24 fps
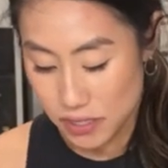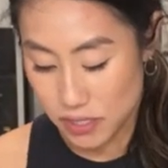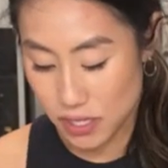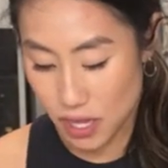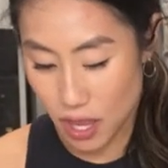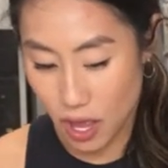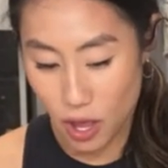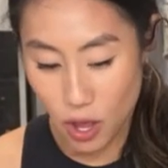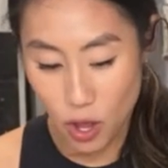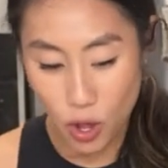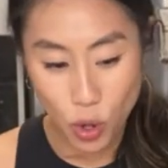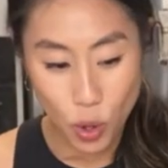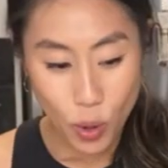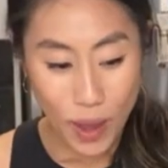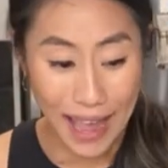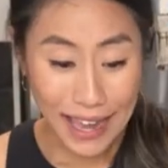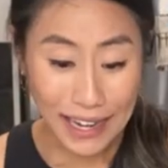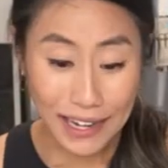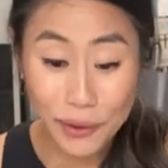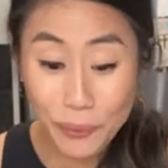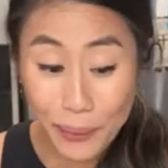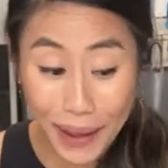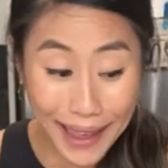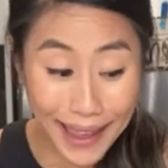So
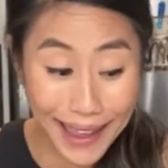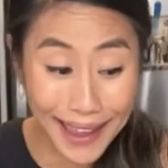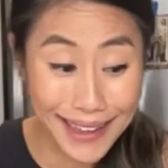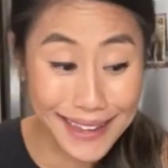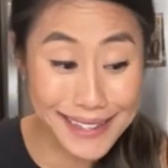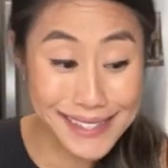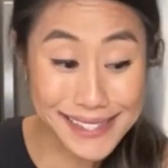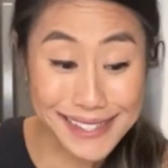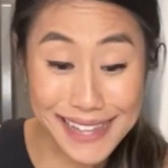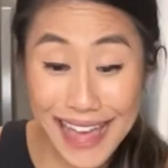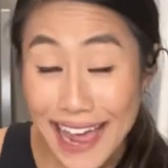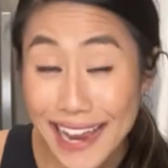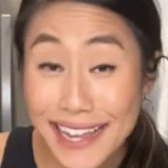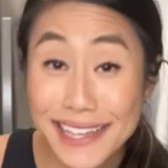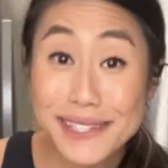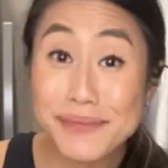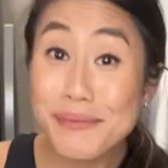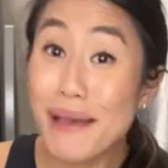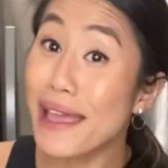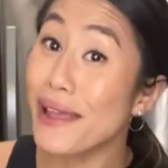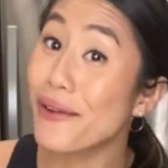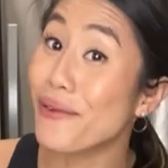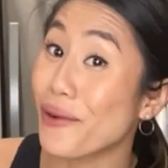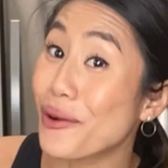anyways, that is
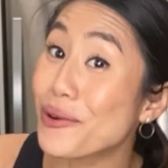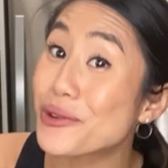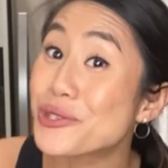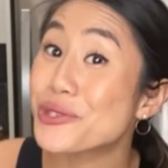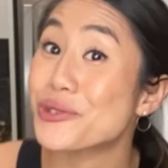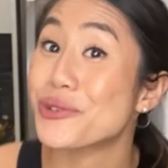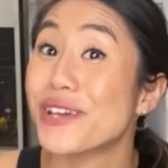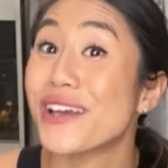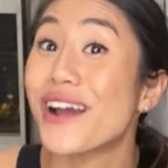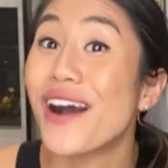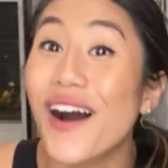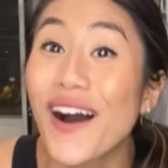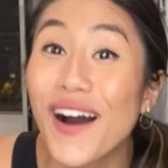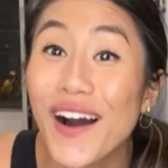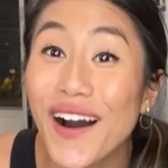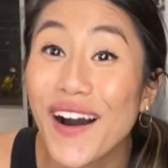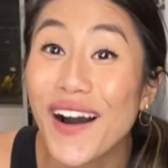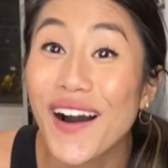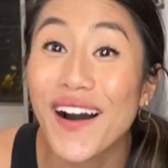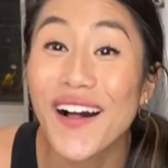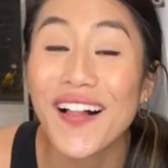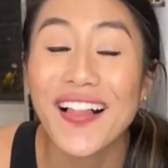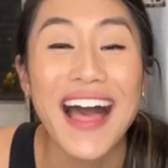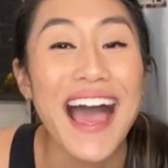my grocery
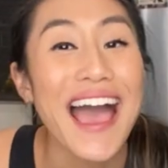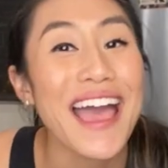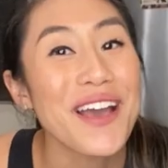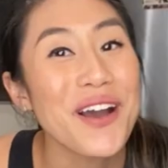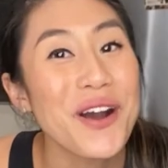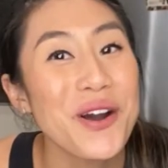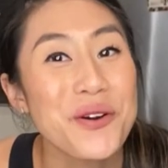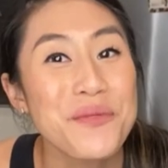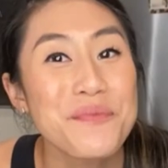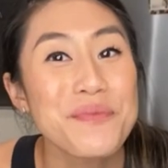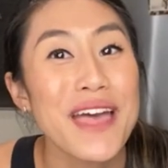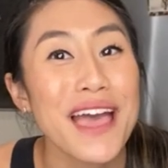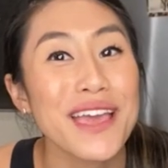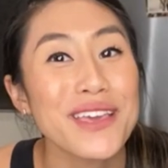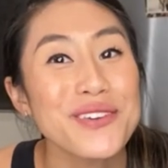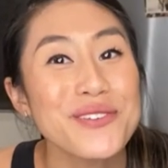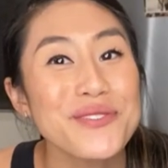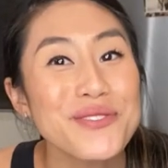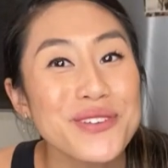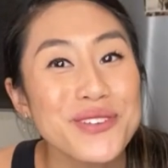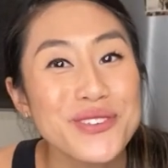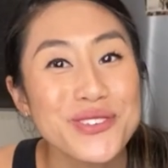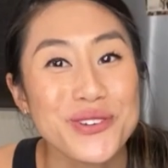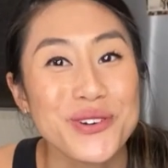haul. I hope that you
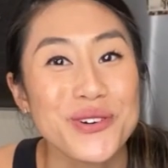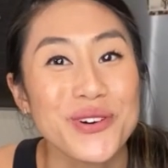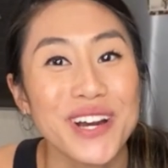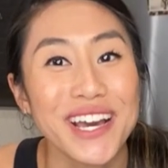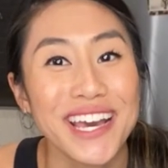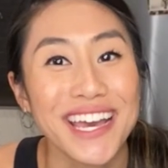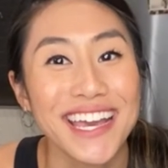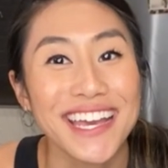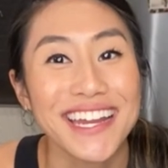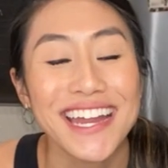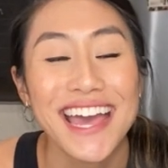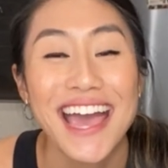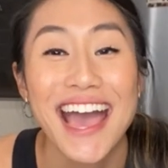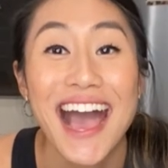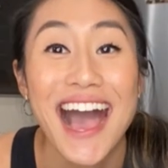enjoyed.